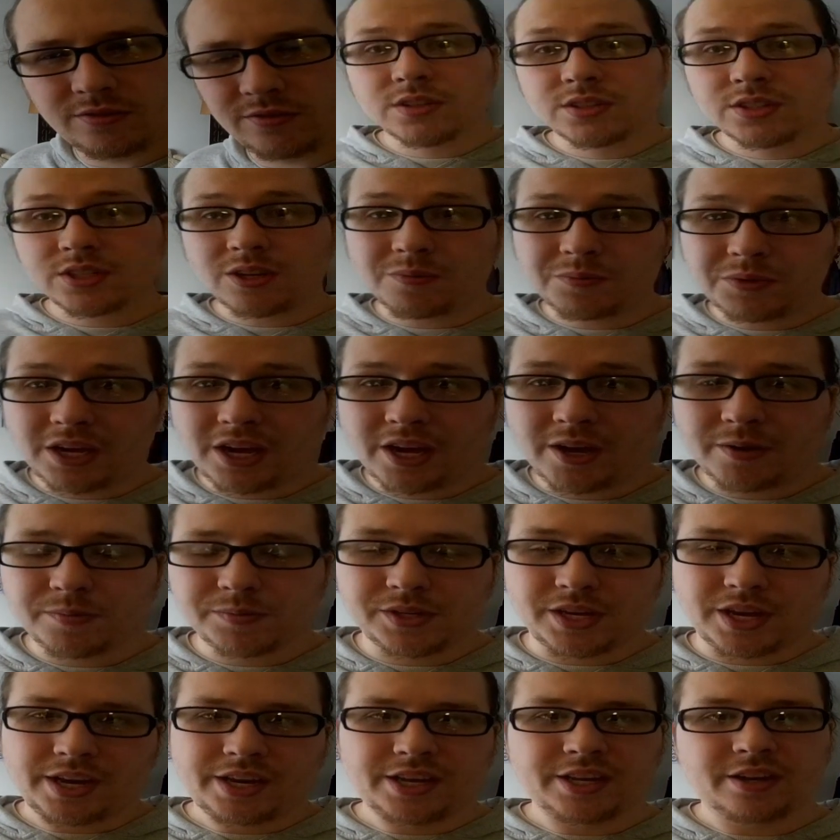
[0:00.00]

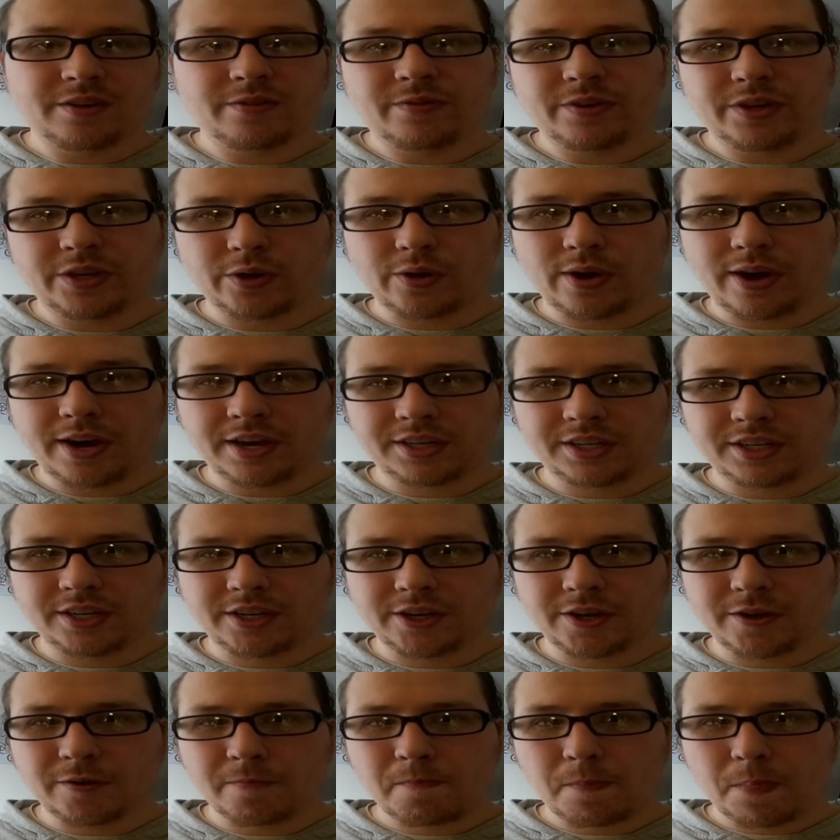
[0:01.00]
Sometimes I get a video
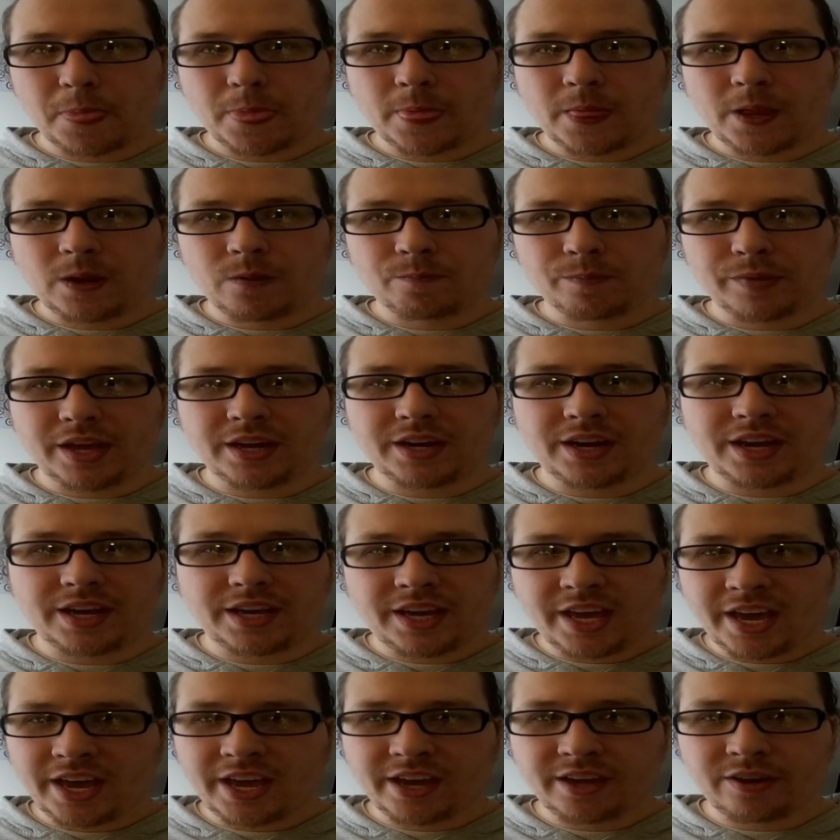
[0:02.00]
idea and I
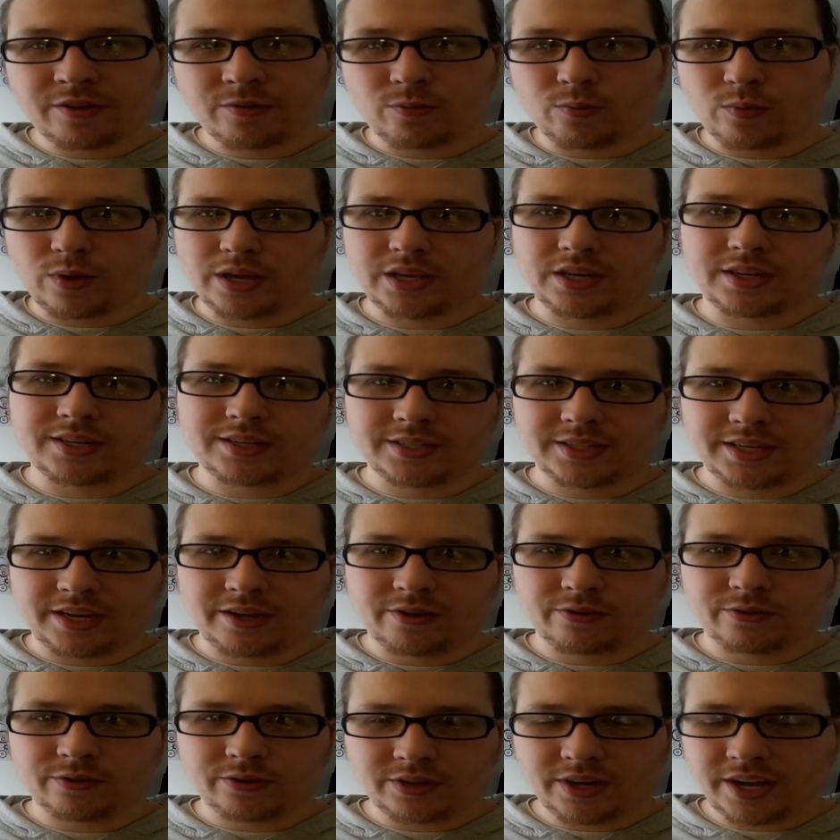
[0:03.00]
can't write it
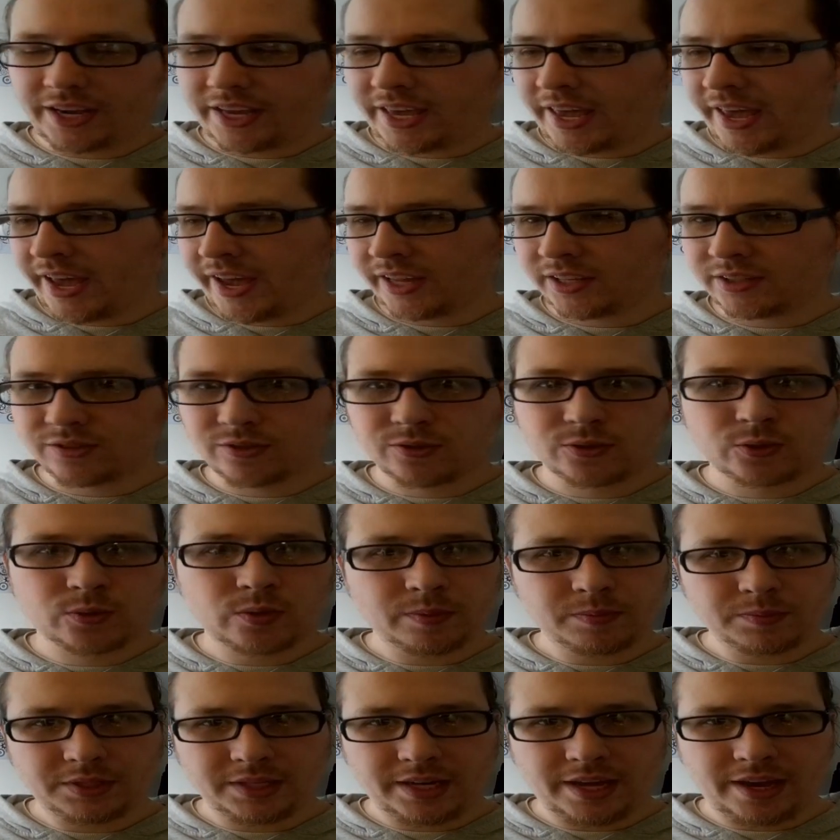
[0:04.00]
down. I can't
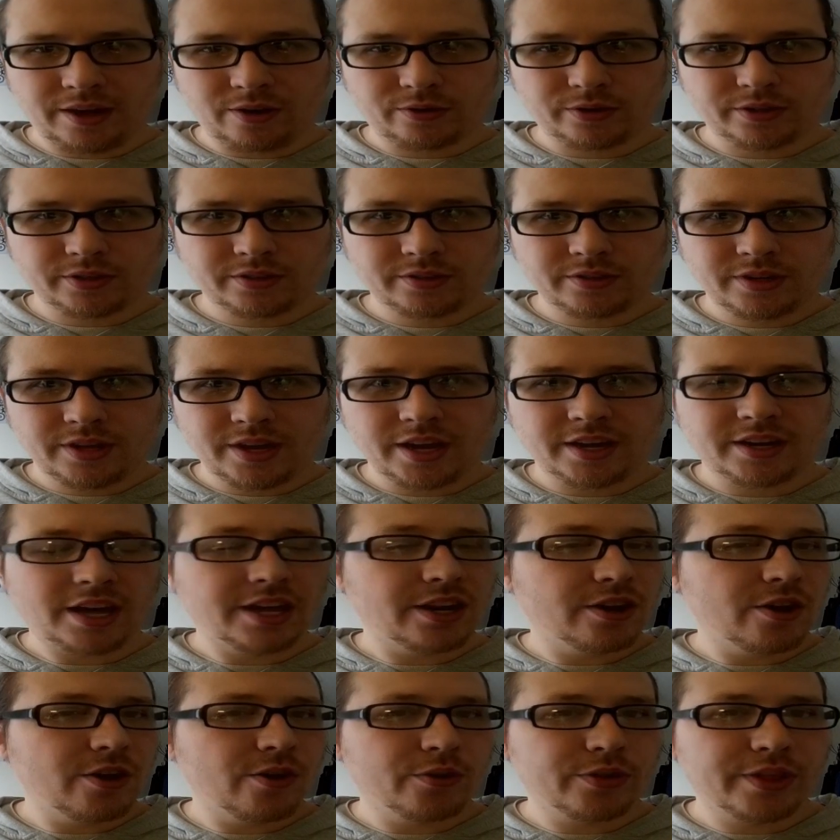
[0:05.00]
script it out. And
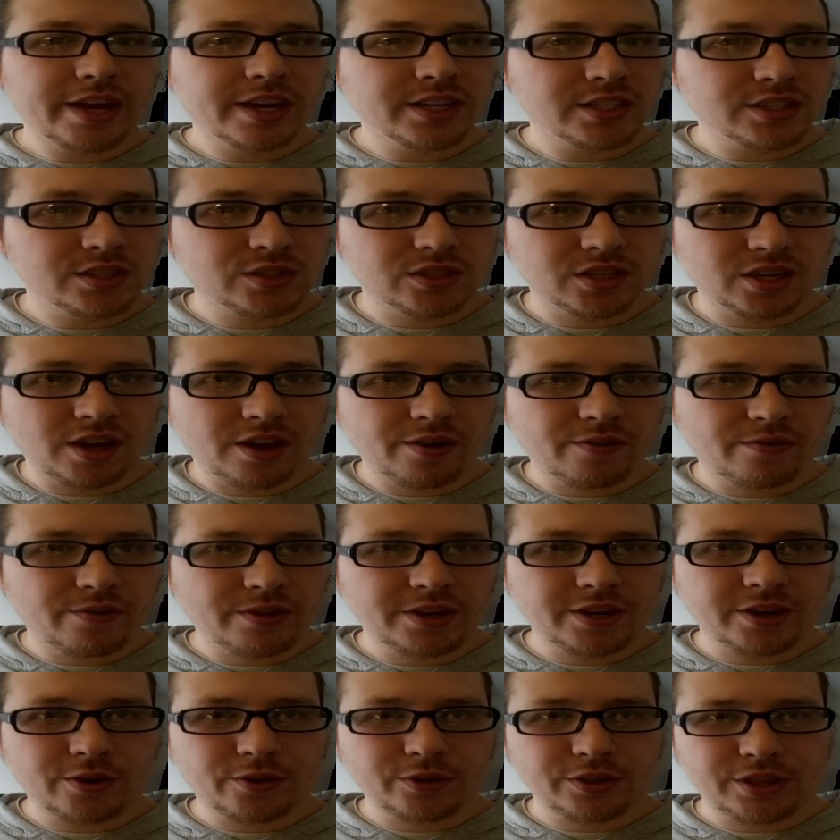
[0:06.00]
I know that's a
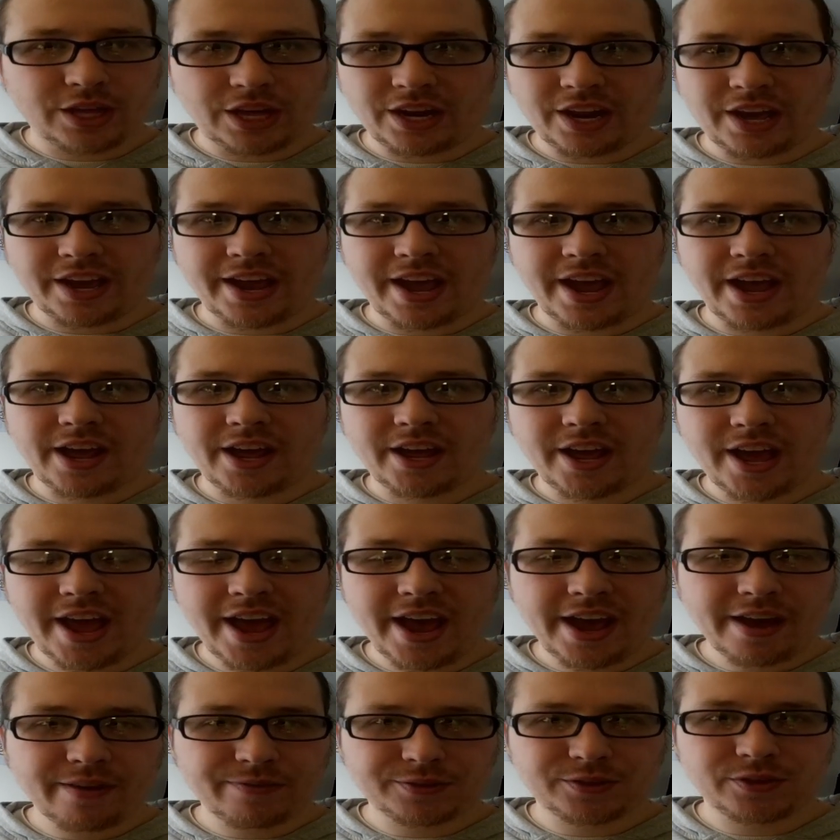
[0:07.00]
video that I
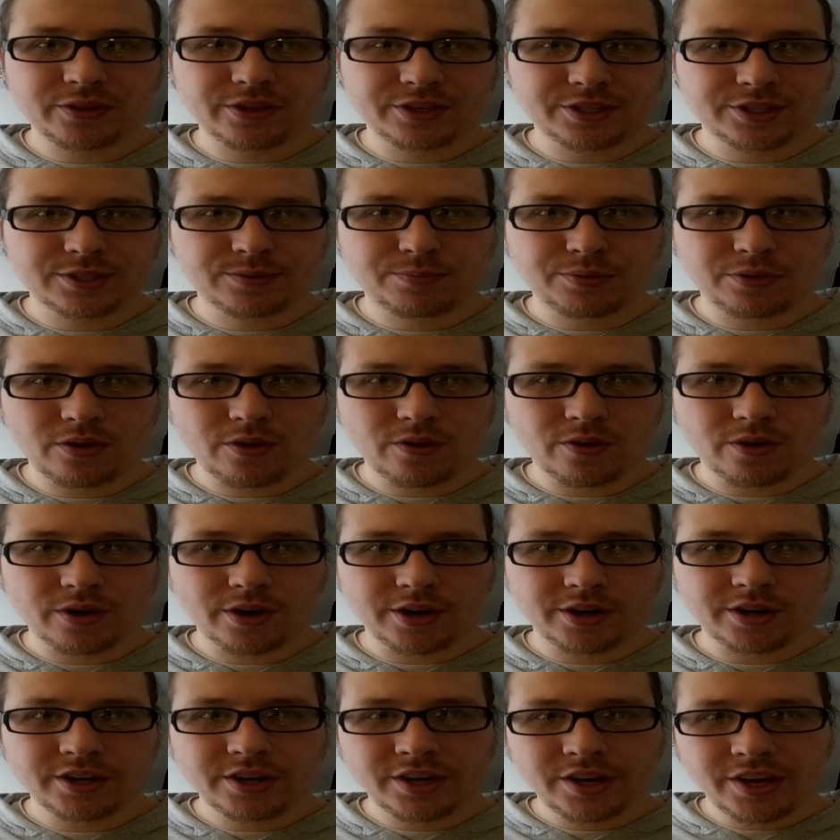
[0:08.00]
have to
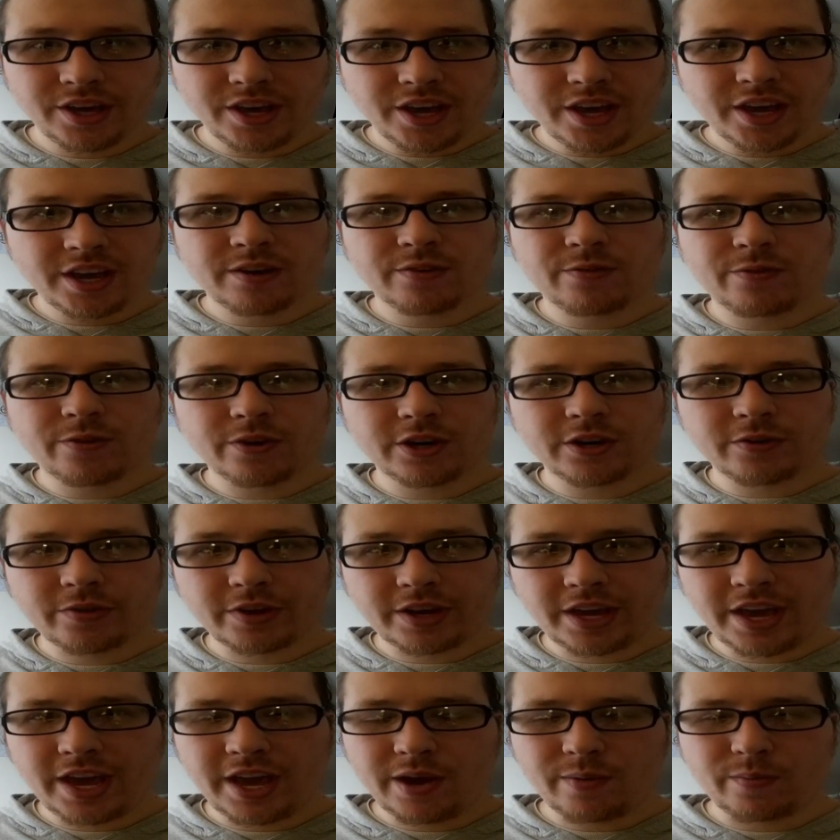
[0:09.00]
explore in front of a
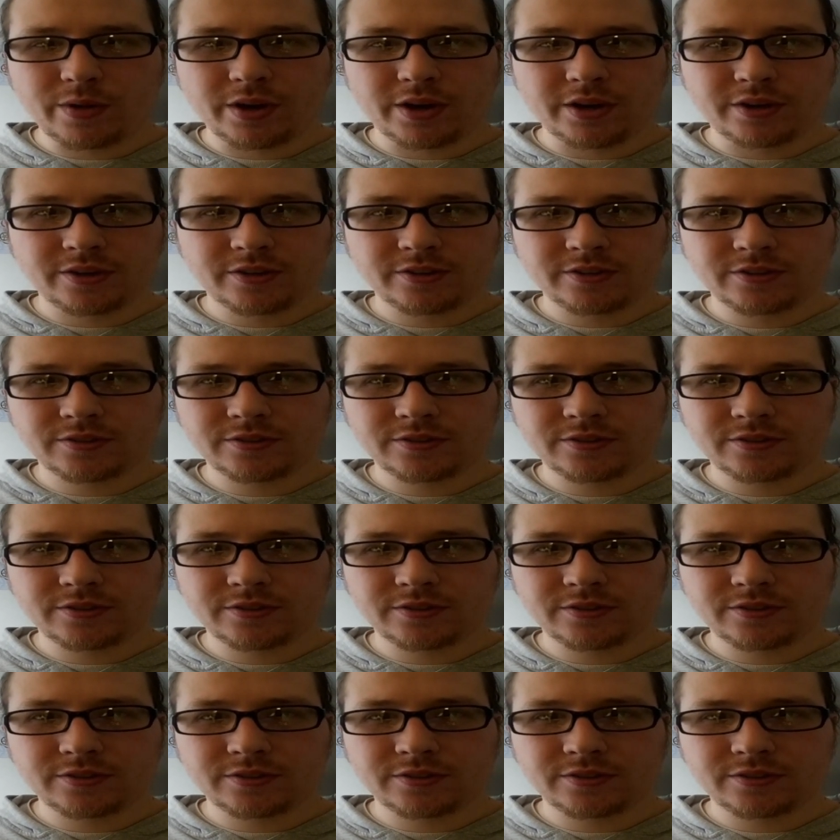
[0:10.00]
camera.